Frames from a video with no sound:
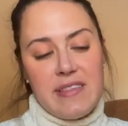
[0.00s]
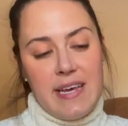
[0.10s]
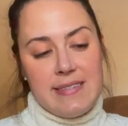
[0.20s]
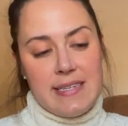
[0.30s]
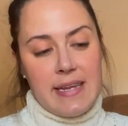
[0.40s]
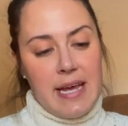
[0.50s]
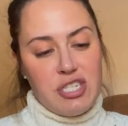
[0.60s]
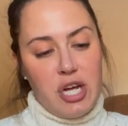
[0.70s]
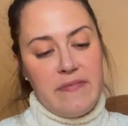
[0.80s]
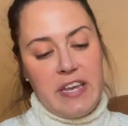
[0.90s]
that I didn't catch
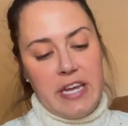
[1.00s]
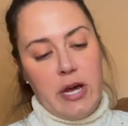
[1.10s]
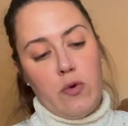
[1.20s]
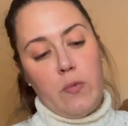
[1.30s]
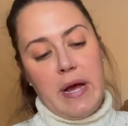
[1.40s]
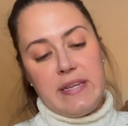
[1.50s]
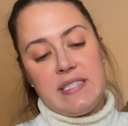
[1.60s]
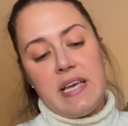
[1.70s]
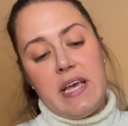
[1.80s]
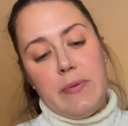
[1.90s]
on video was
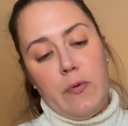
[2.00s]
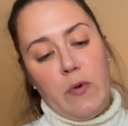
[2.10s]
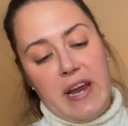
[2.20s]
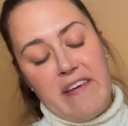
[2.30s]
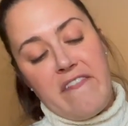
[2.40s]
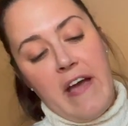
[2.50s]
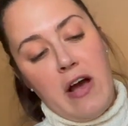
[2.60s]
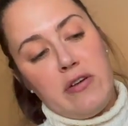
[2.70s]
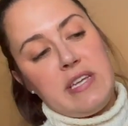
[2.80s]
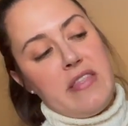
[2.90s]
when I
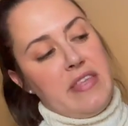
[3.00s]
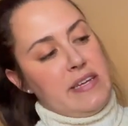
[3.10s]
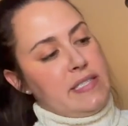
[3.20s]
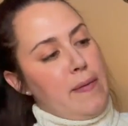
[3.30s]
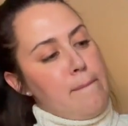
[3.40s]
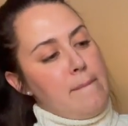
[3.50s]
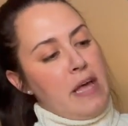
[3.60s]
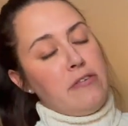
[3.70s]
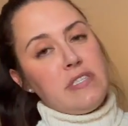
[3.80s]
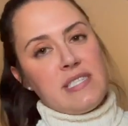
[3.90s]
found this
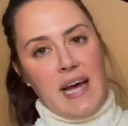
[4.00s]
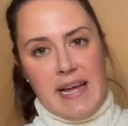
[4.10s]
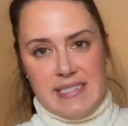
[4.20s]
metal side